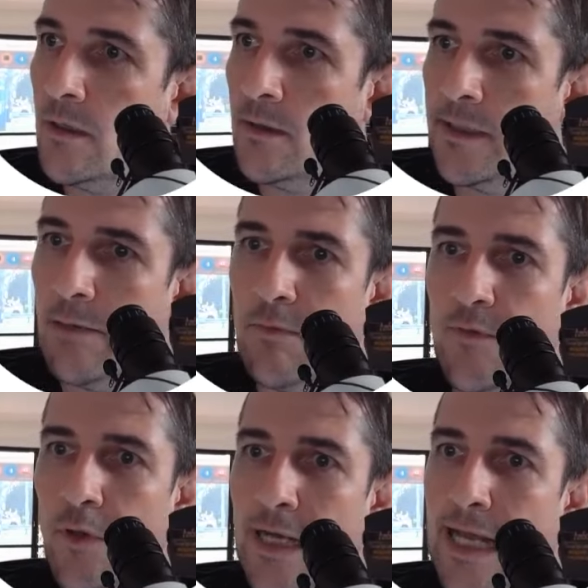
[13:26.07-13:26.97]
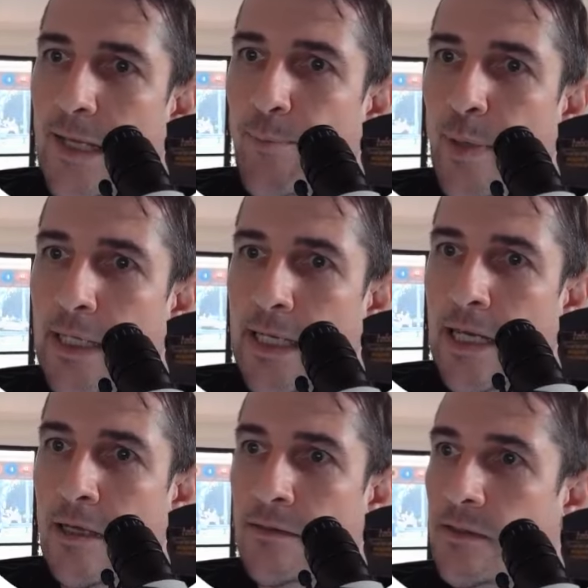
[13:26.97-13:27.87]
Now we've got a
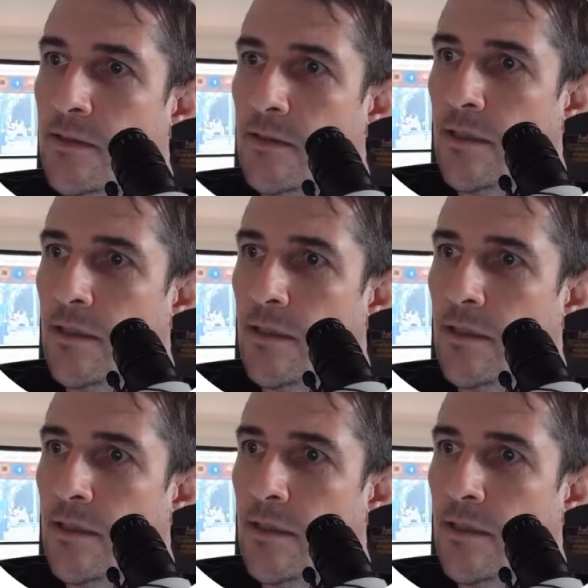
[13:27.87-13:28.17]
pinout,